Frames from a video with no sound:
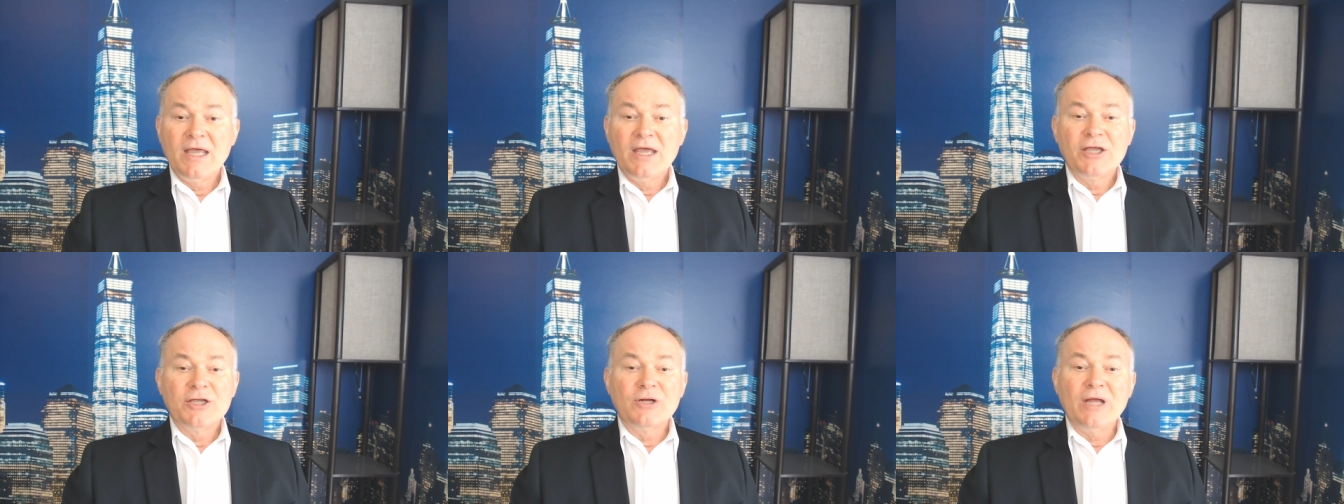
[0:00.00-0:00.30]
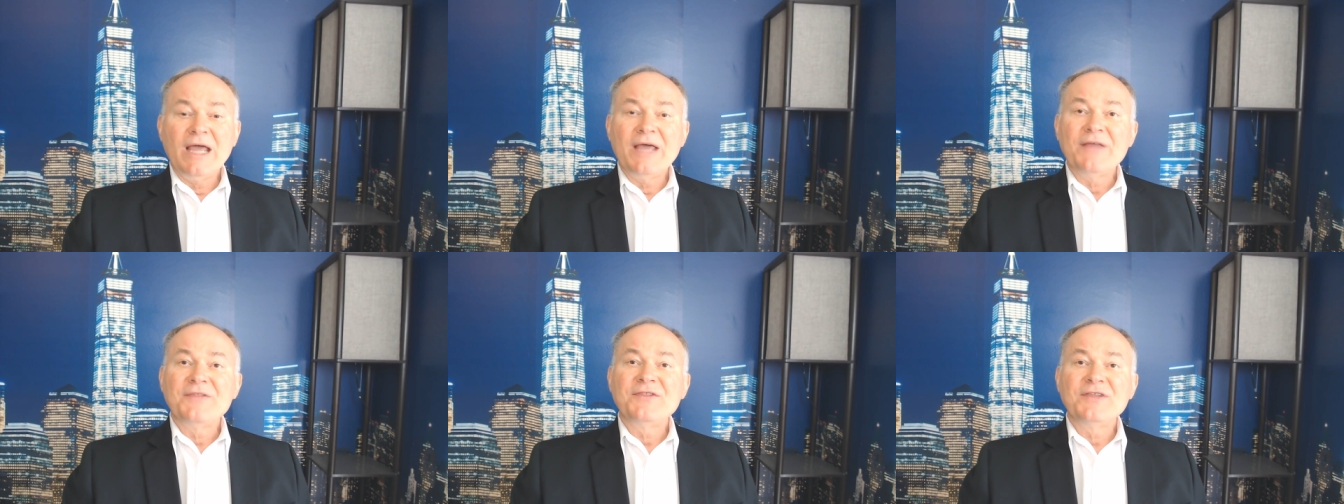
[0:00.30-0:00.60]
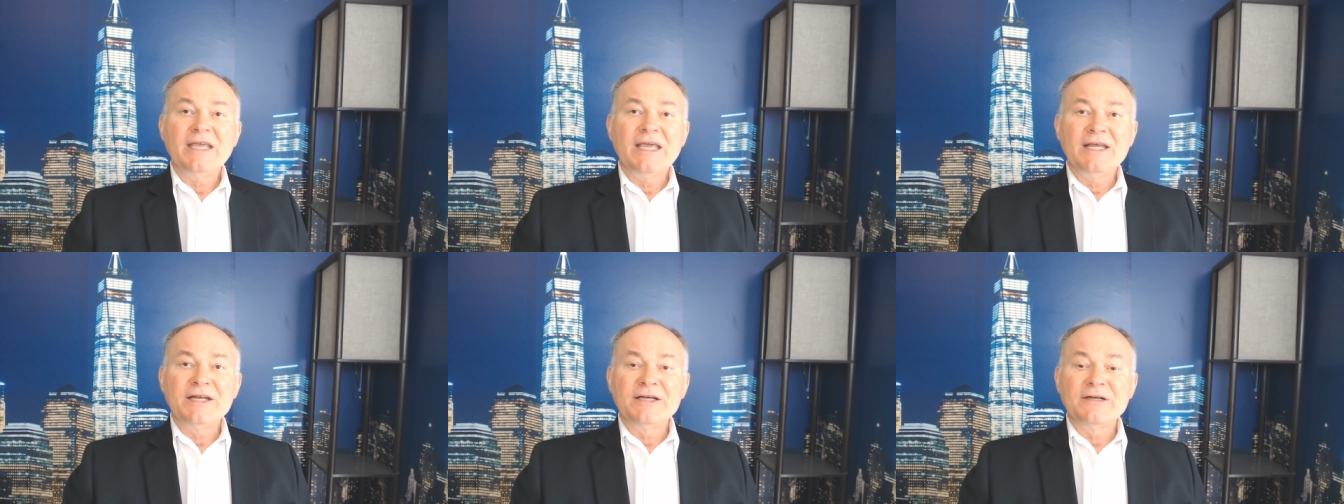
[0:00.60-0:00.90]
You know, at
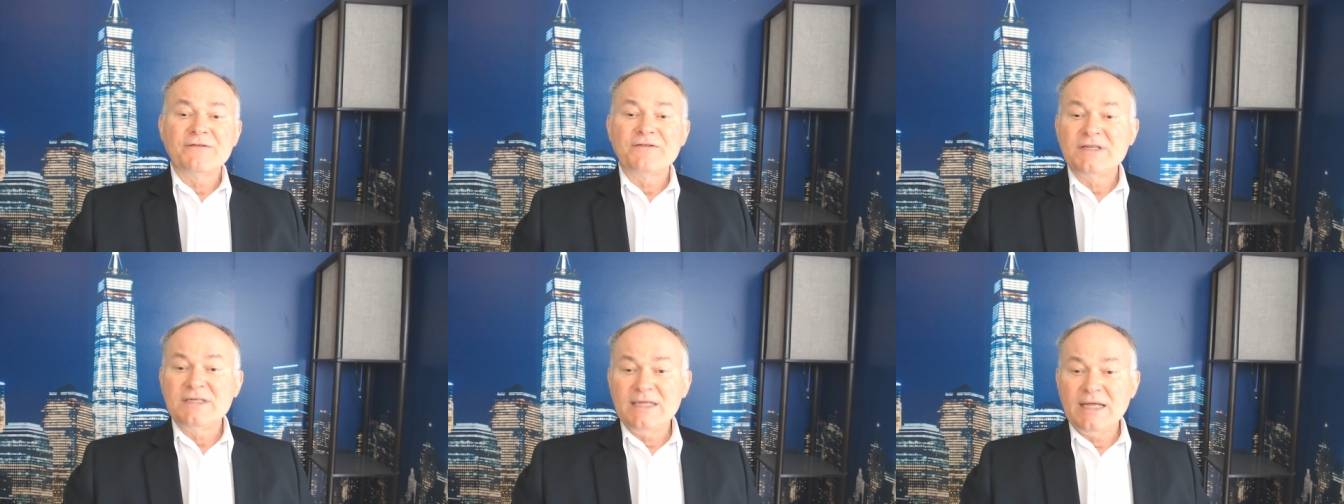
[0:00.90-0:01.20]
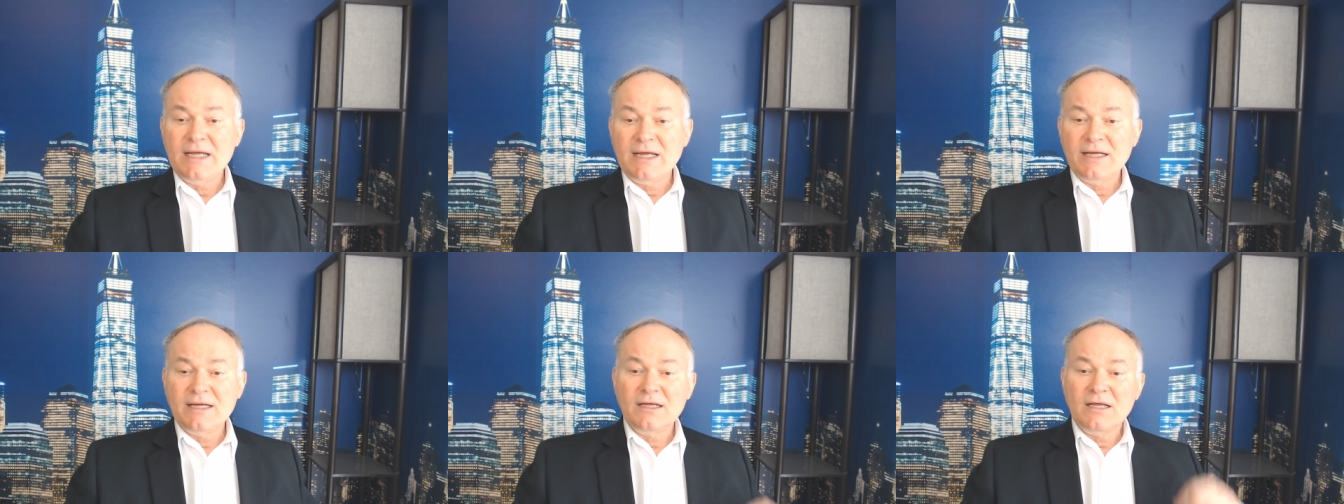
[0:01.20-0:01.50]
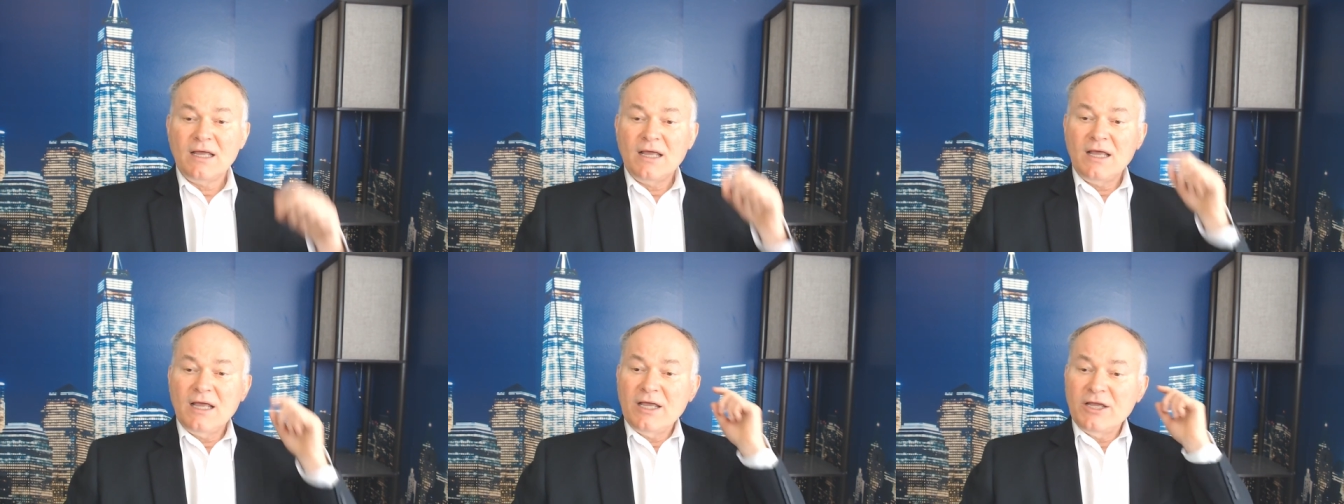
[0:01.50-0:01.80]
the end of the
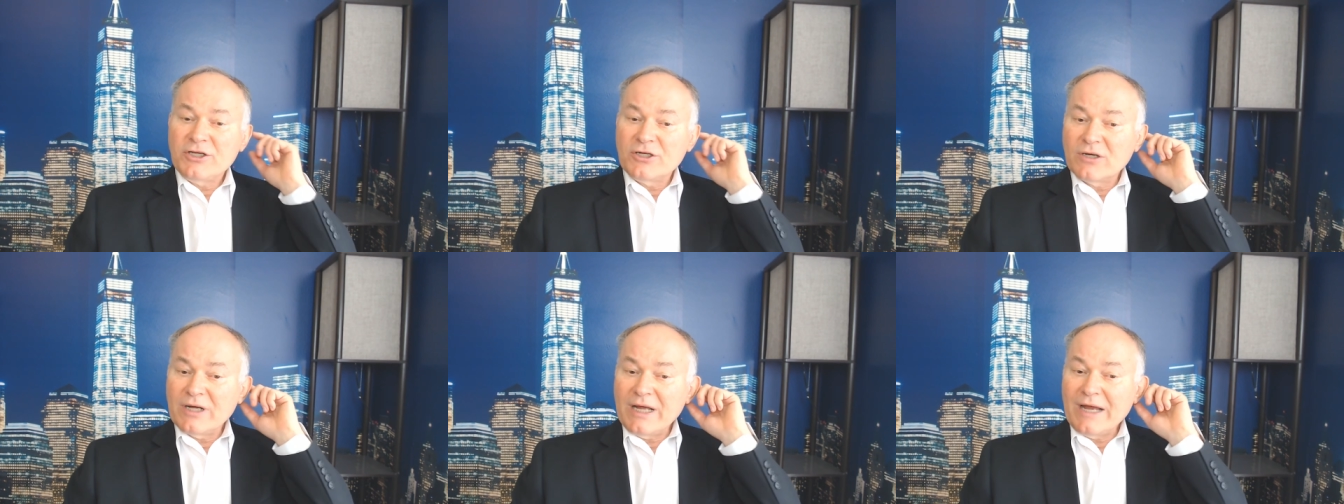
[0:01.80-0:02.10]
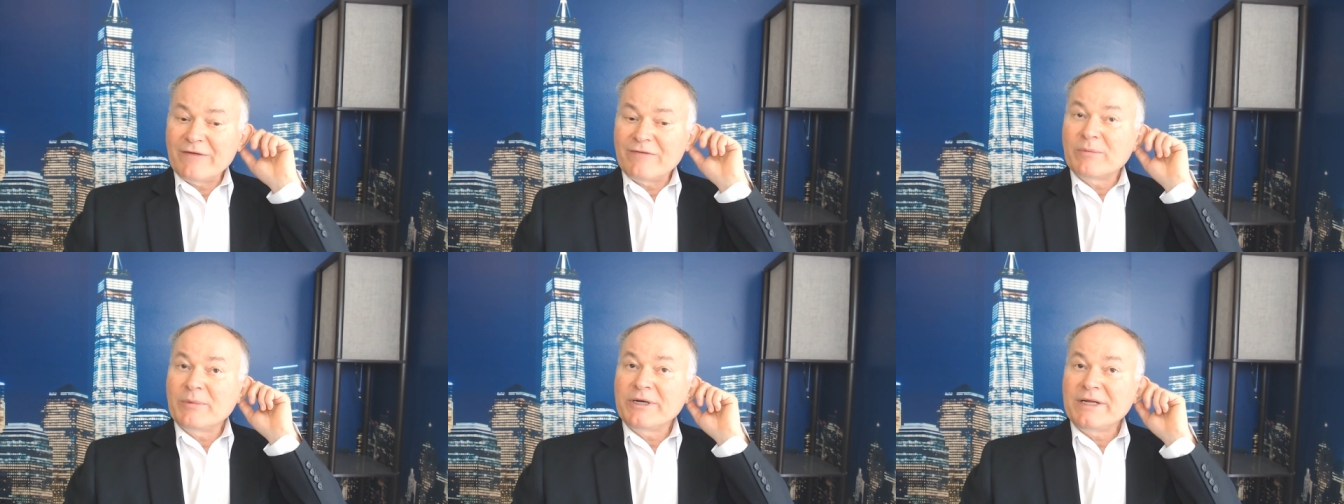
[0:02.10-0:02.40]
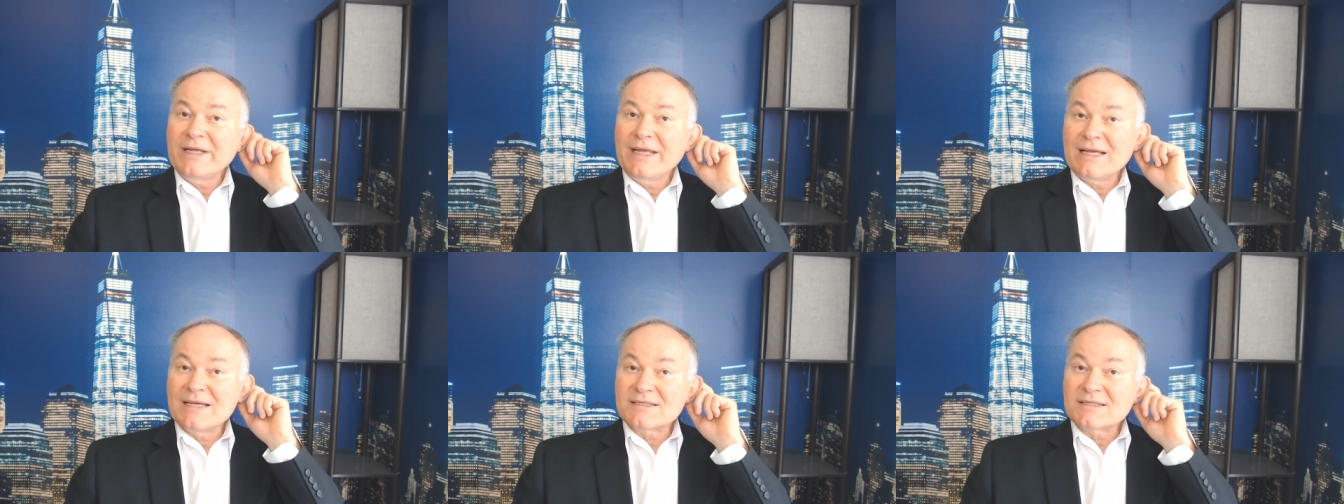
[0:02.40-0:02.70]
day, you know,
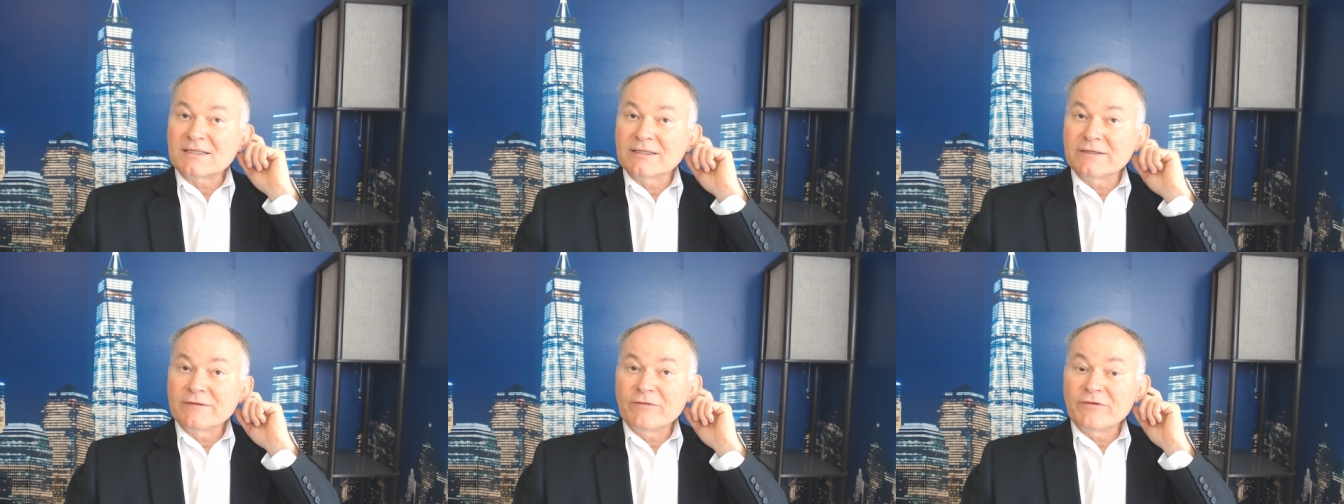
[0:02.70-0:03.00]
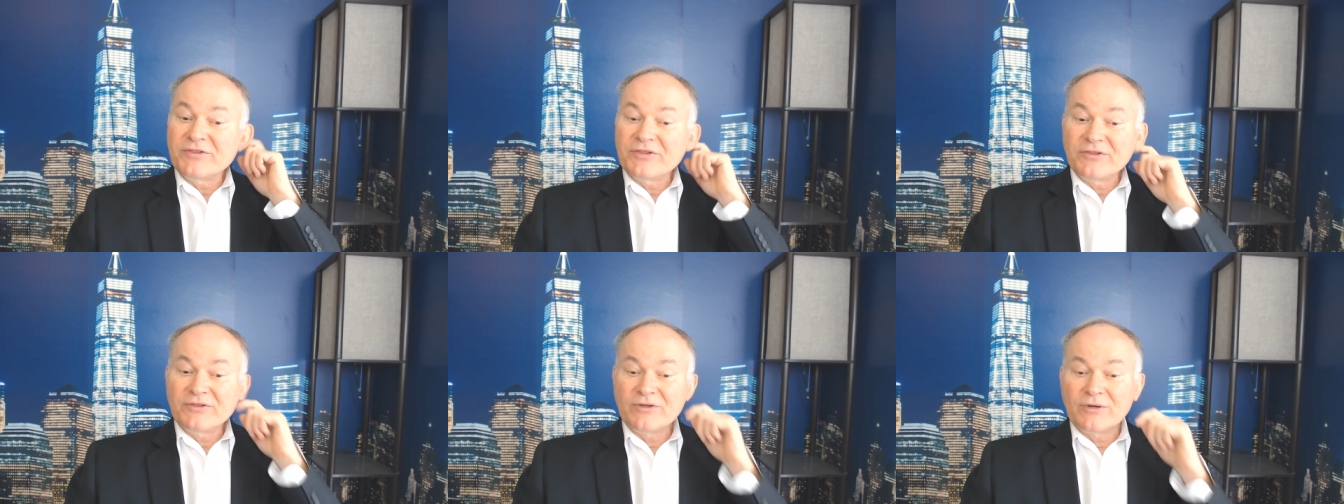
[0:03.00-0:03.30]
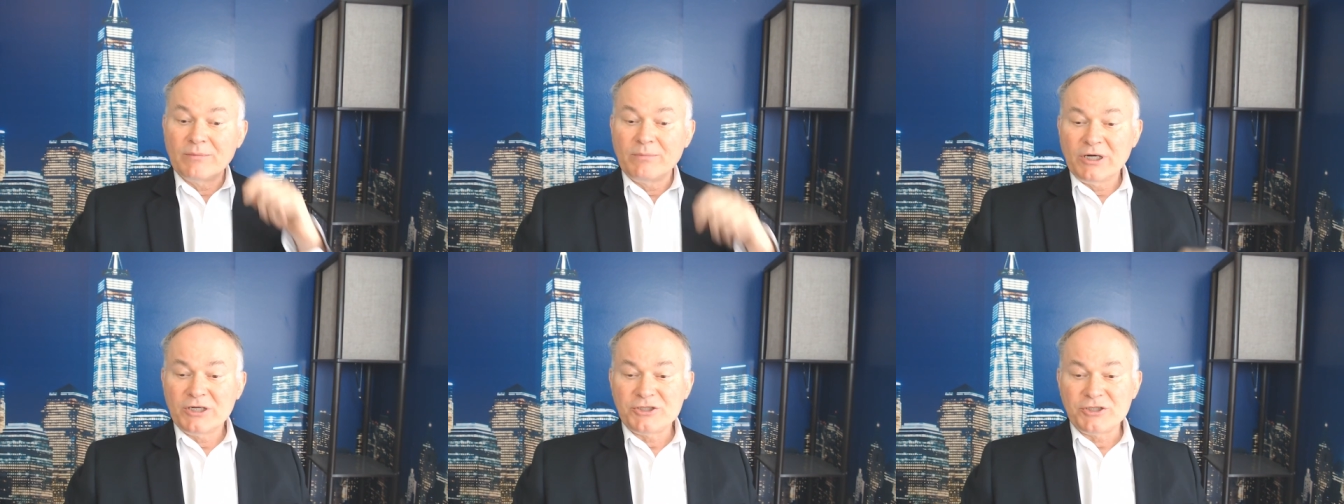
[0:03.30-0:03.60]
everybody has to live within their
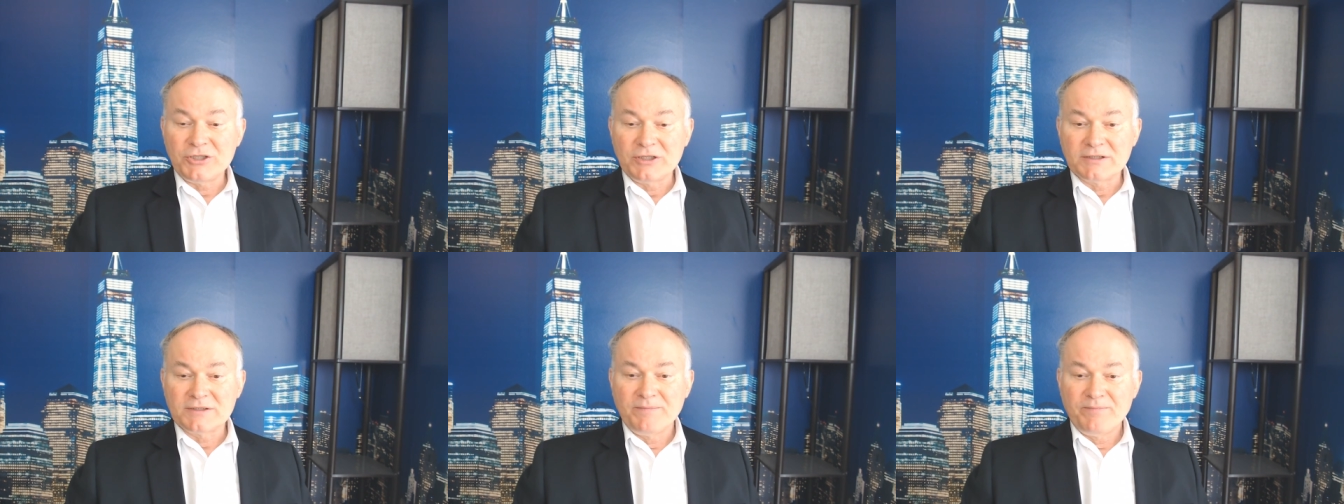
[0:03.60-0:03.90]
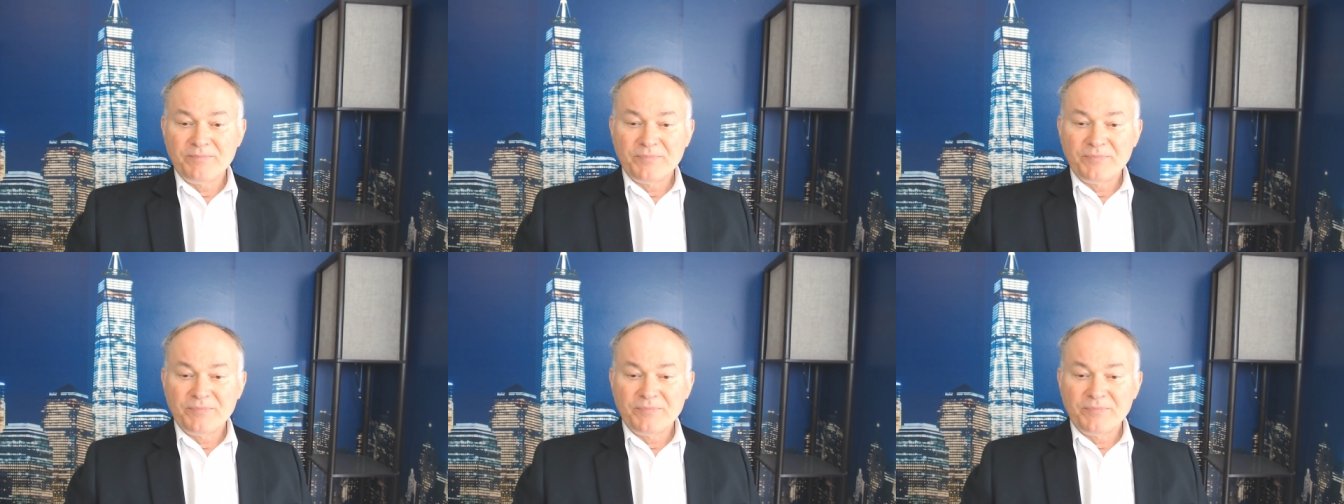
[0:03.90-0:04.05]
budget.